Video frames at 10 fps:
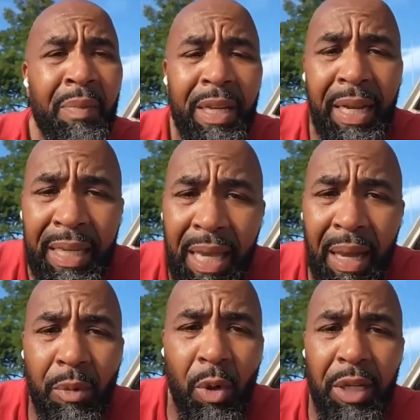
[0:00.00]
and I
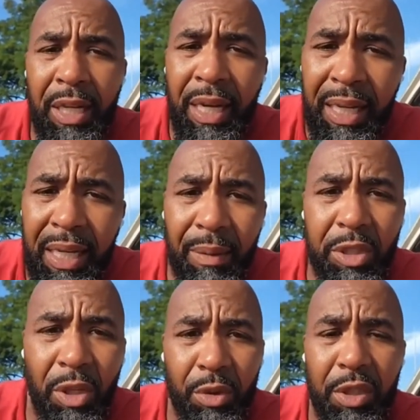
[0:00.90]
kept looking, and I kept
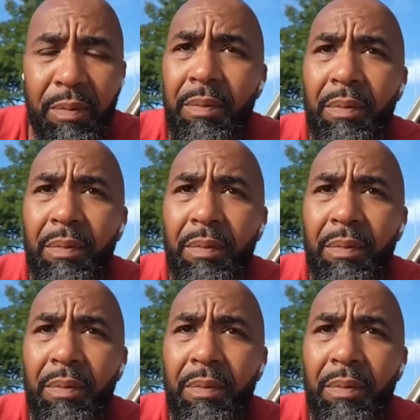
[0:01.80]
searching,